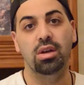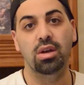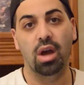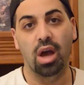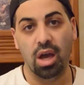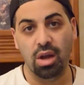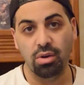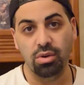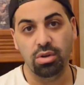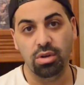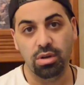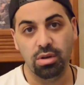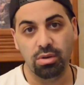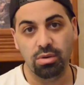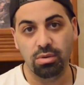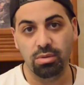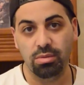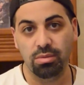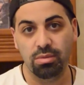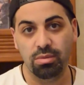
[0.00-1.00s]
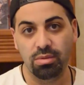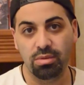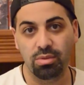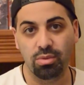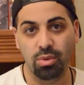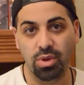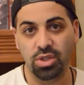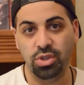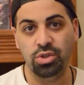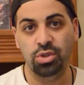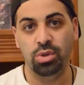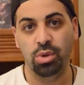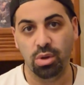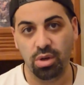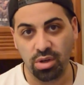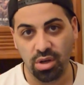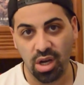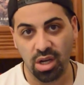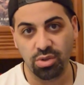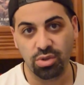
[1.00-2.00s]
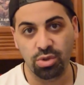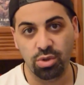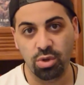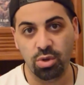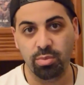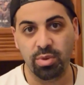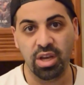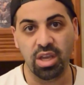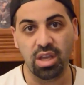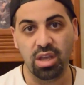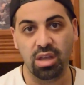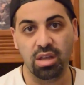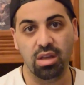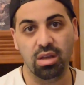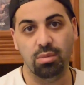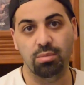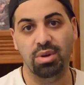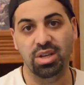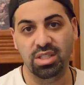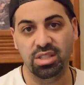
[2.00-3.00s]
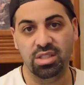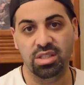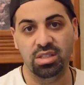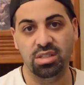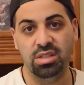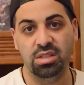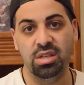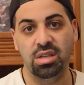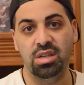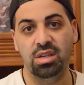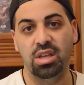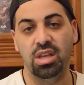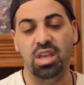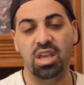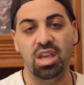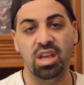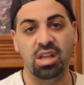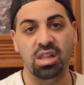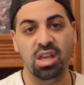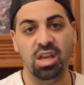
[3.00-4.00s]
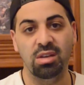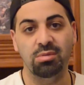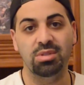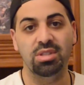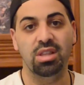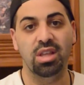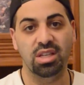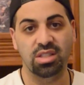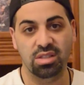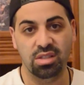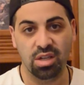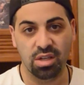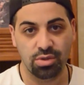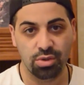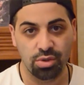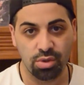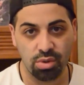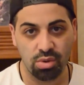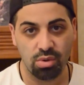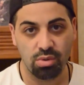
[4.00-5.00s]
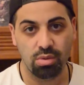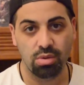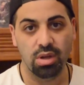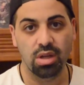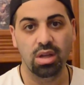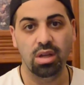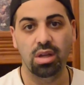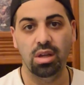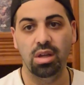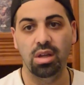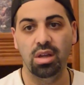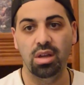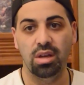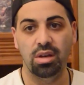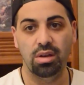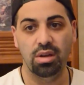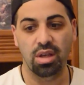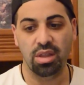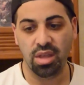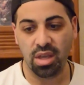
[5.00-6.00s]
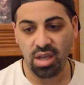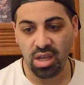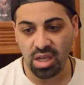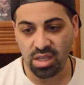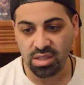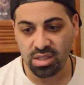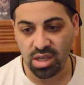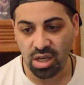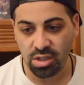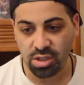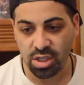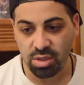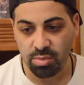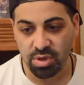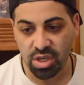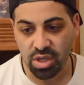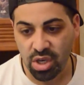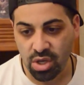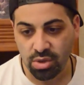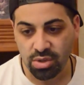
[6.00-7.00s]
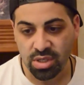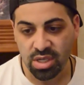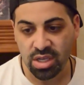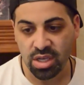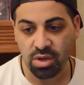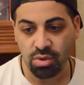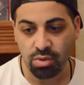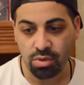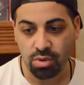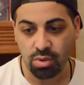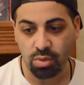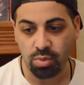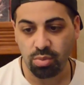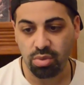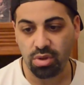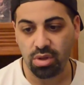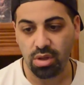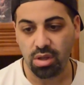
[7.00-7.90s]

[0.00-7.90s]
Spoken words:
I don't know what's true or not true, but since then he claims that's not true. Nothing against LGBTQ group.